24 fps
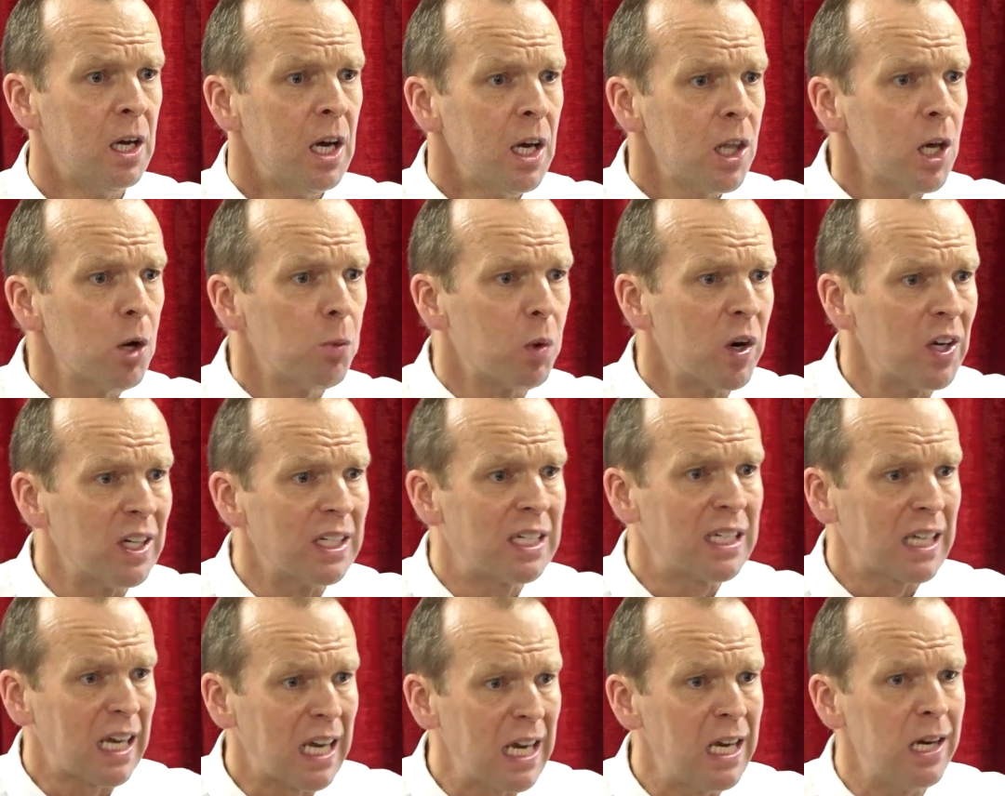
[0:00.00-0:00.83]
They were
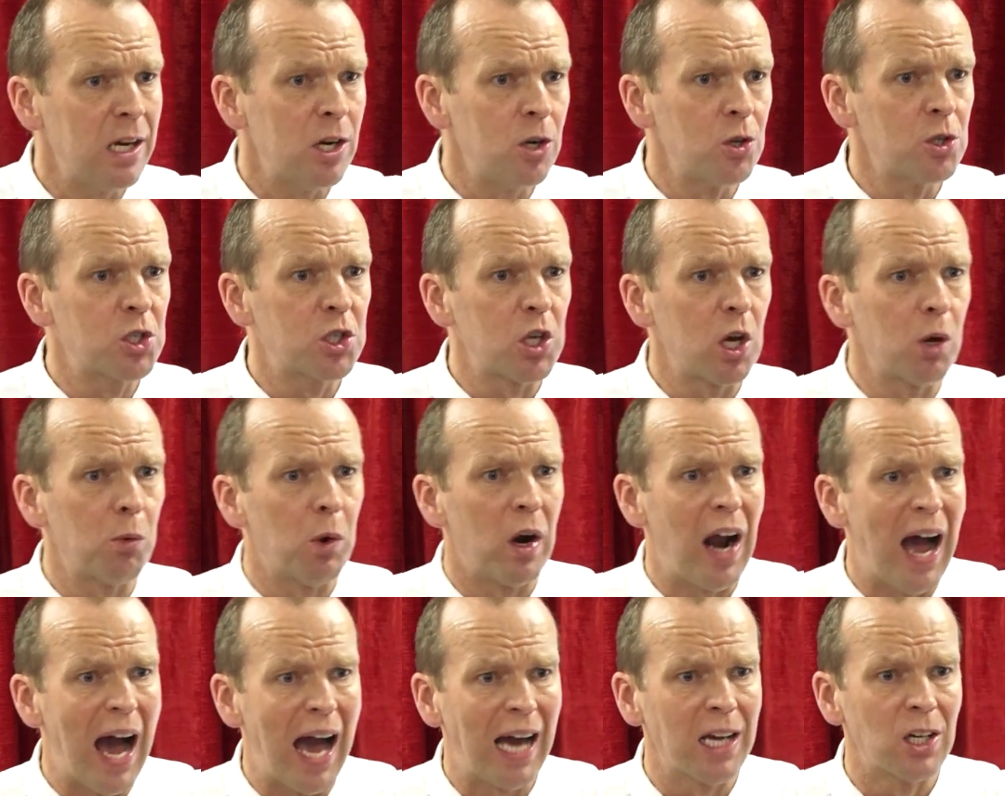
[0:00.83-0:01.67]
in tears, they
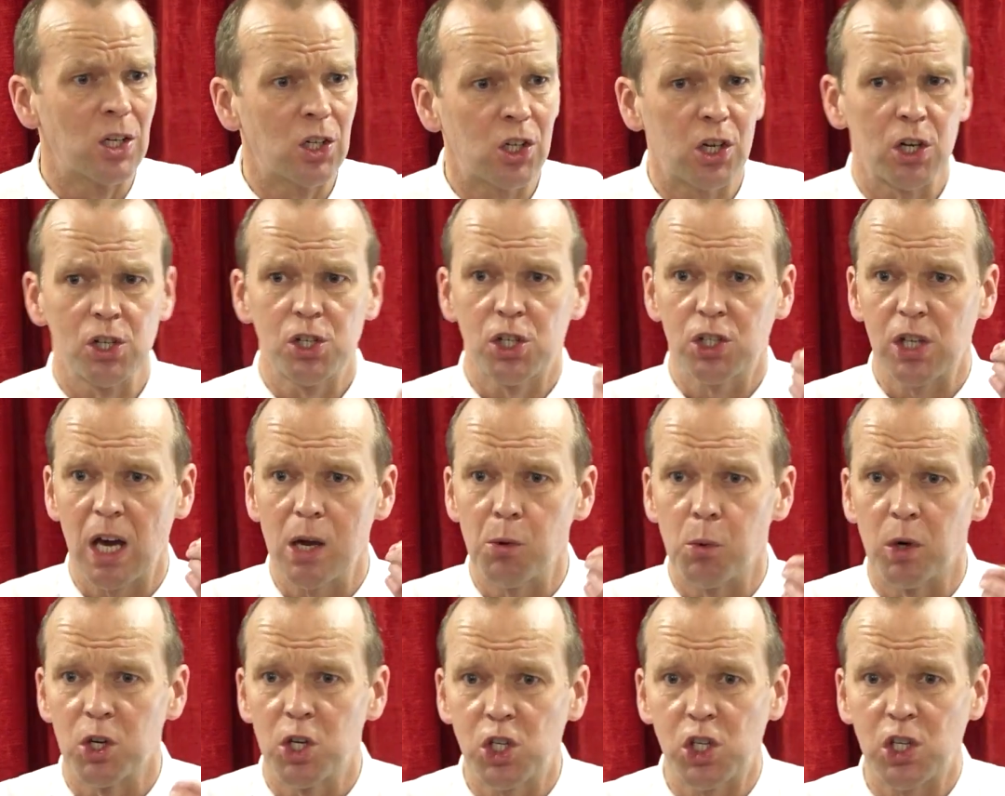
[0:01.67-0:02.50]
were anxious, they
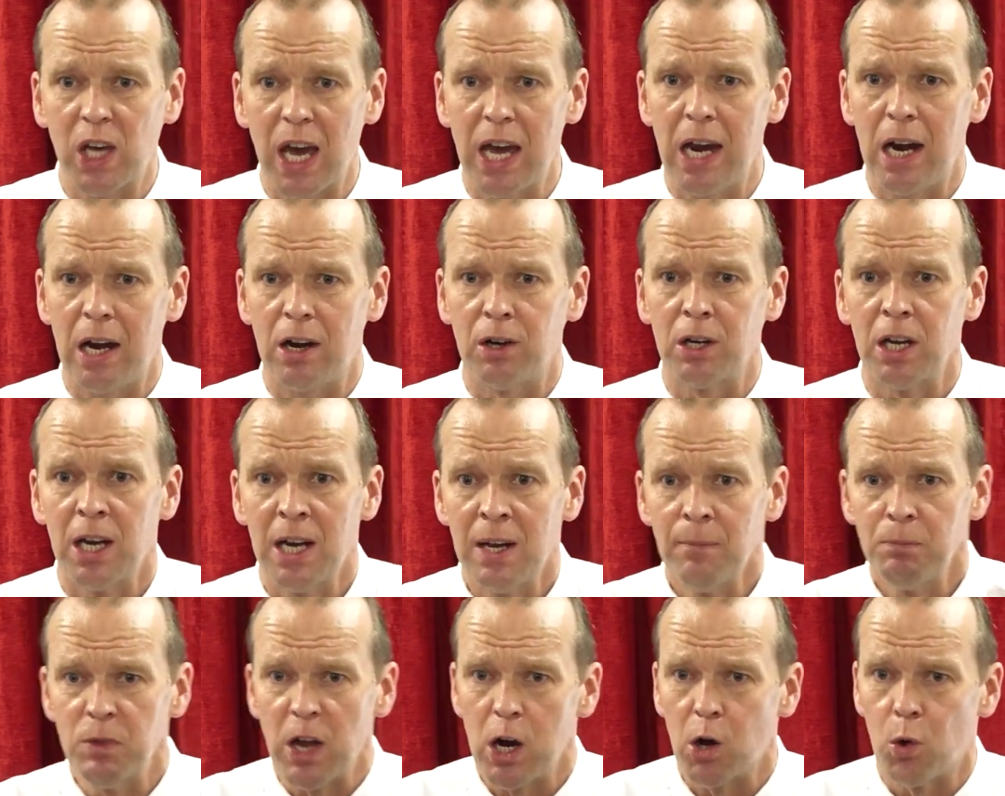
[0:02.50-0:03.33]
were scared,
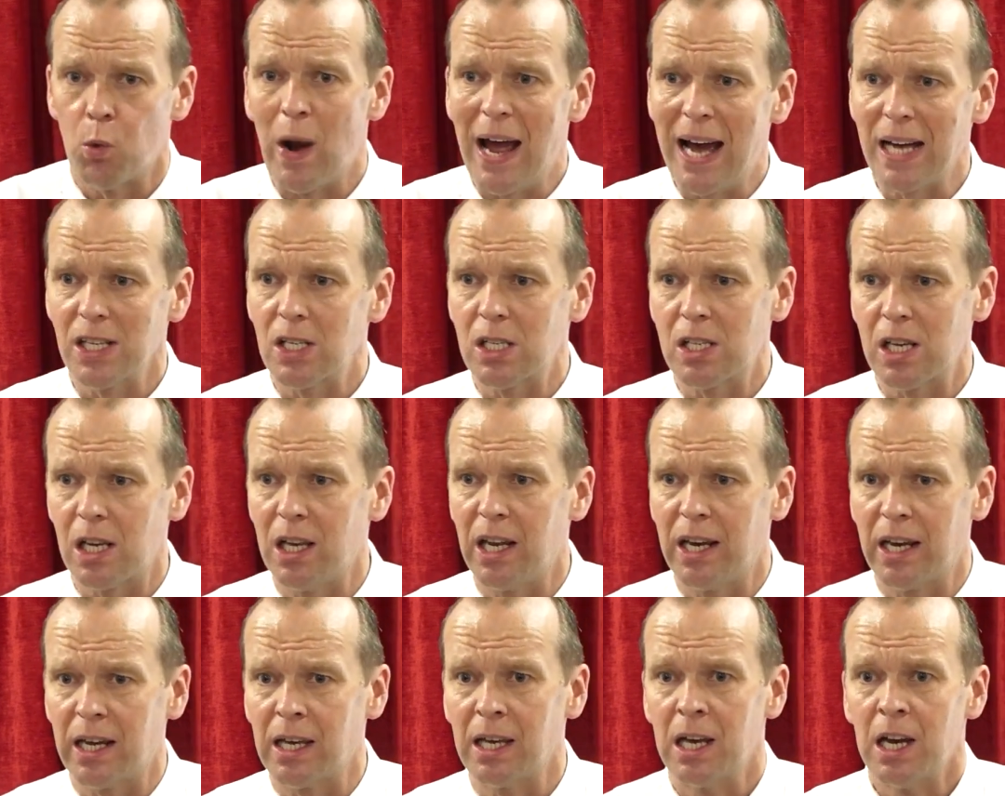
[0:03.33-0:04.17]
they're
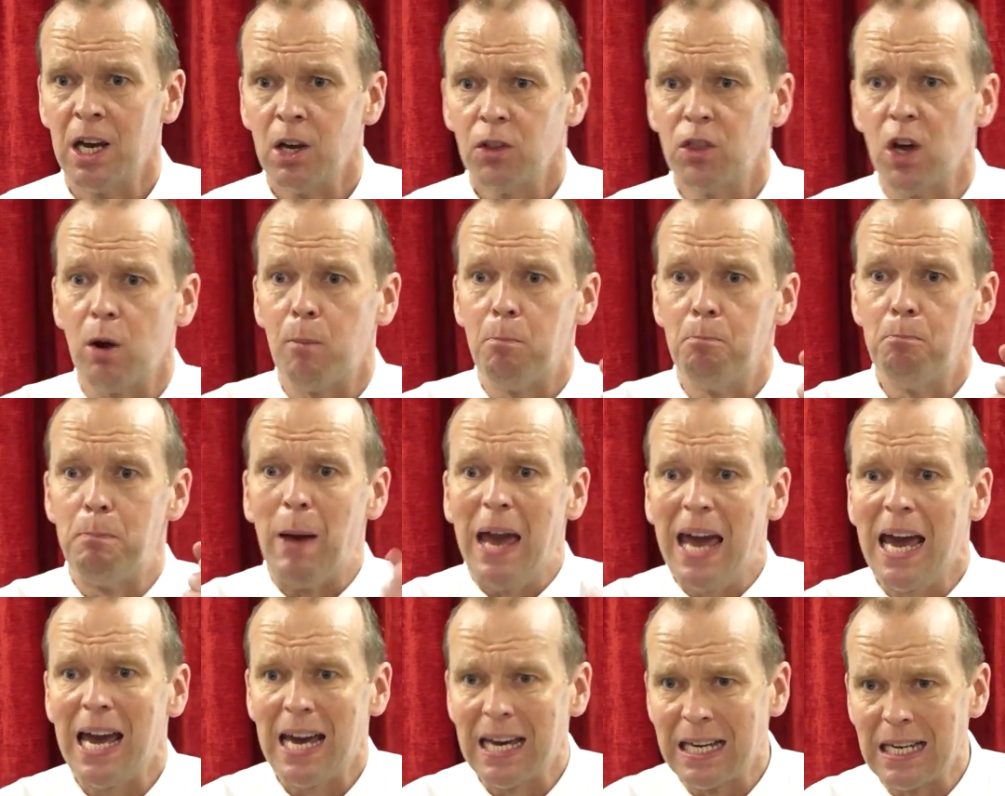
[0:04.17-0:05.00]
wrestling, they're
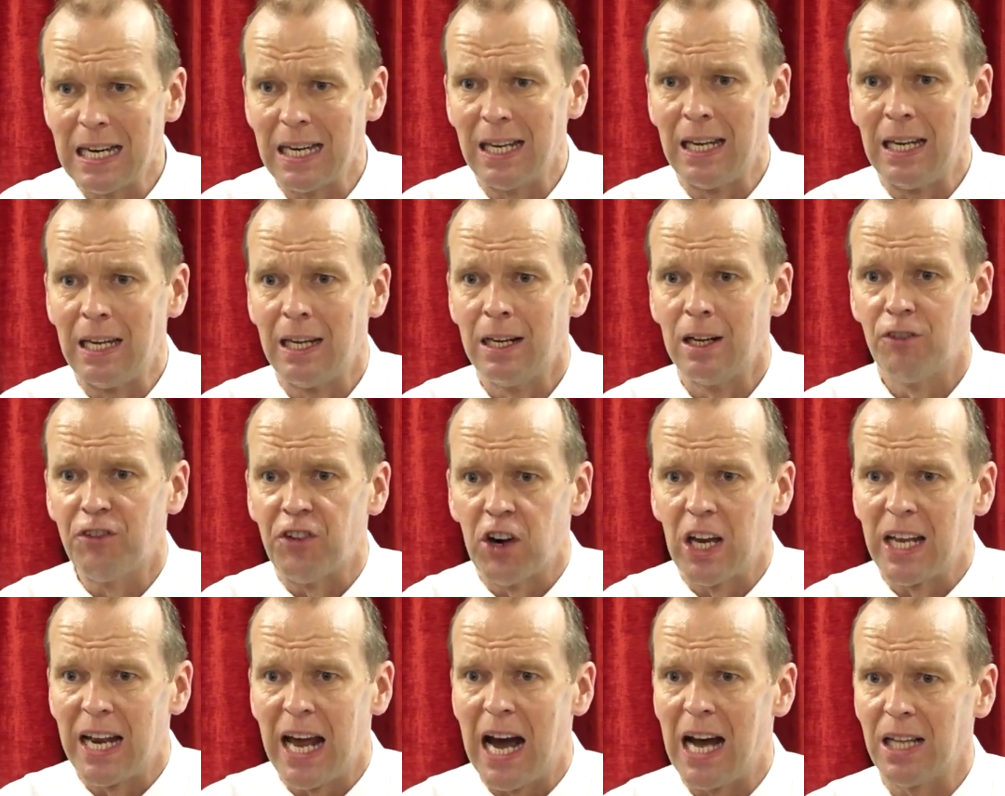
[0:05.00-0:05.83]
begging for
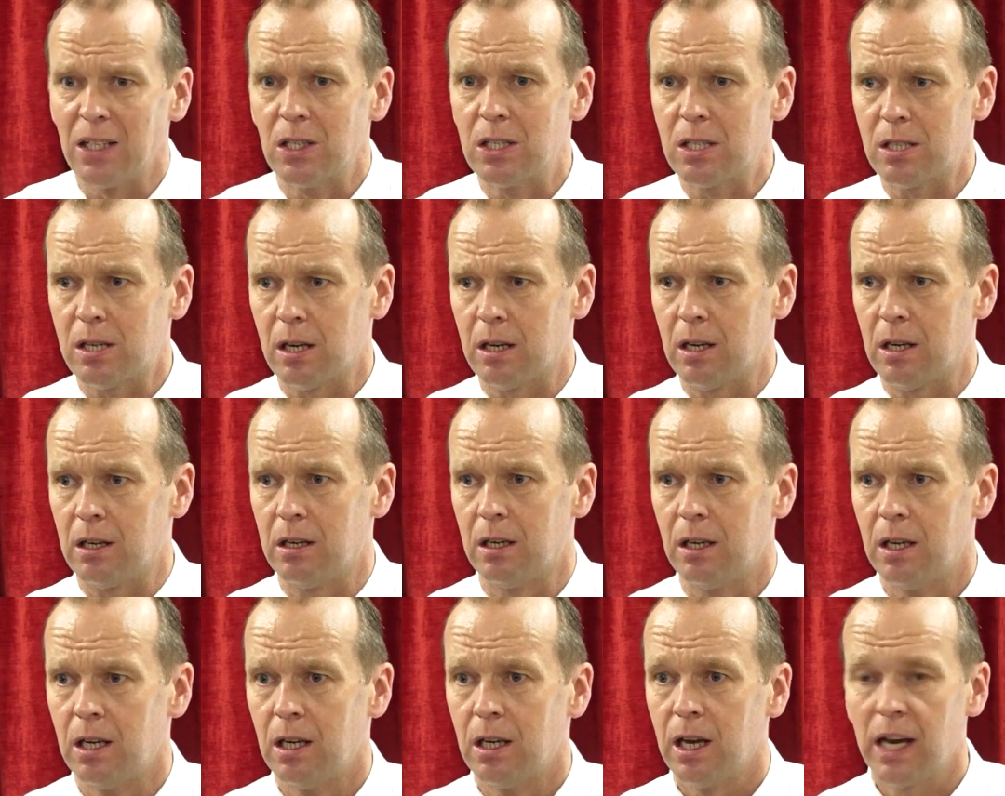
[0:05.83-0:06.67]
an answer.
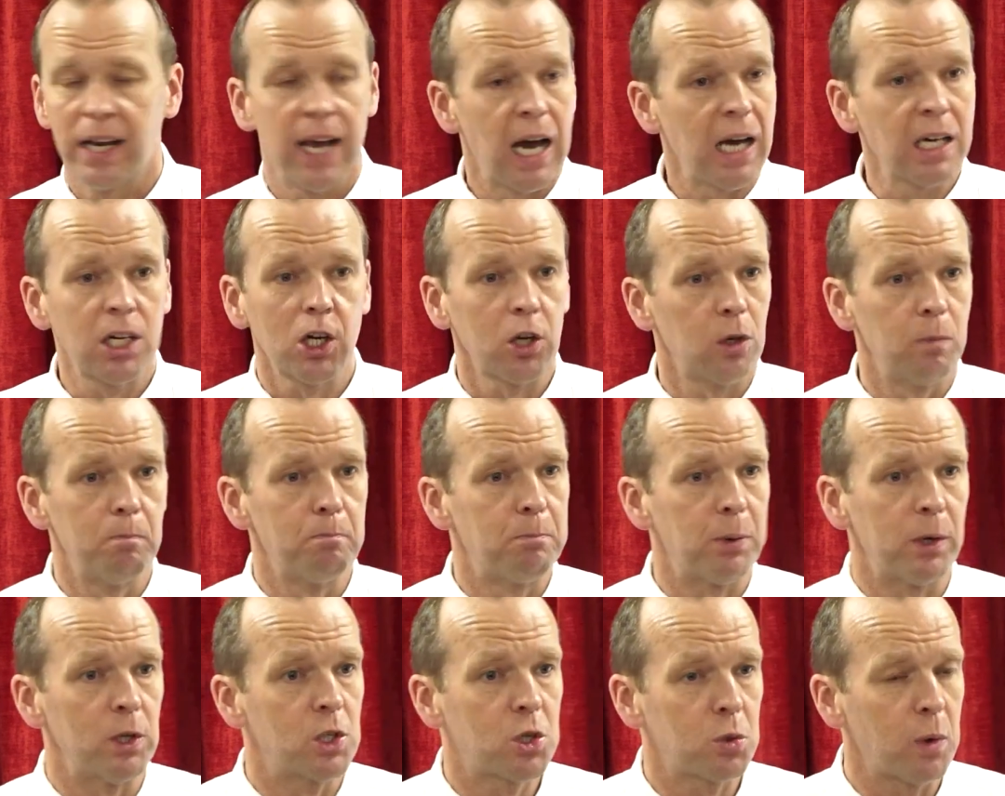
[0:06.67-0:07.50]
And I couldn't
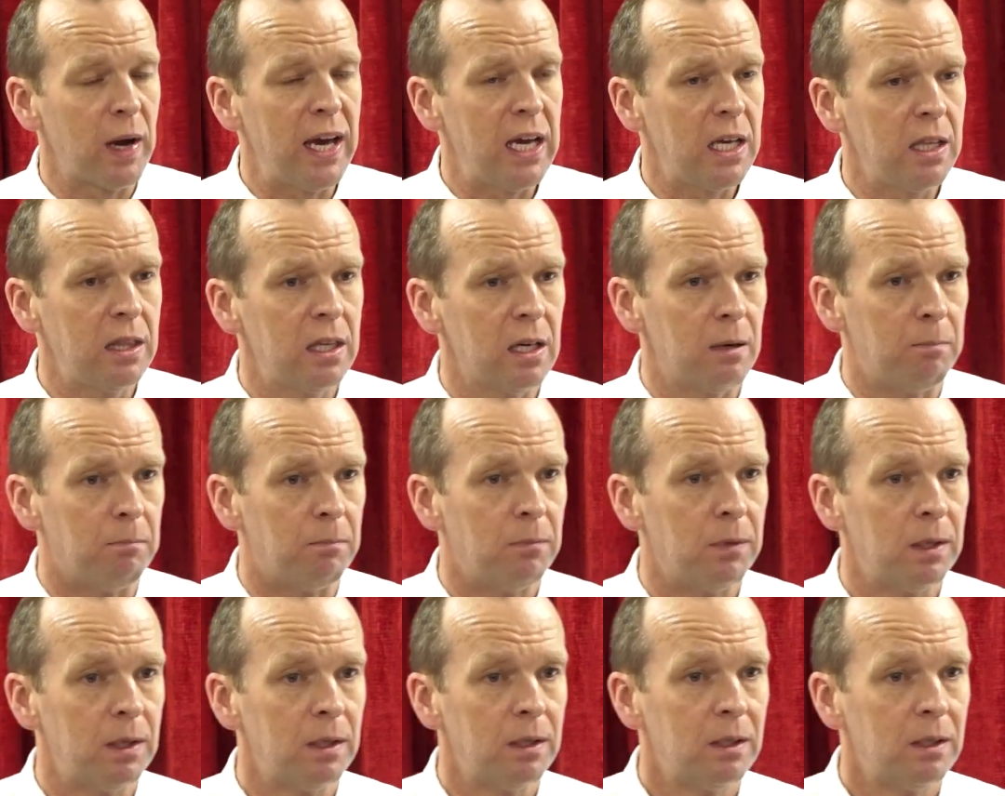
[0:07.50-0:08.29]
persuade them.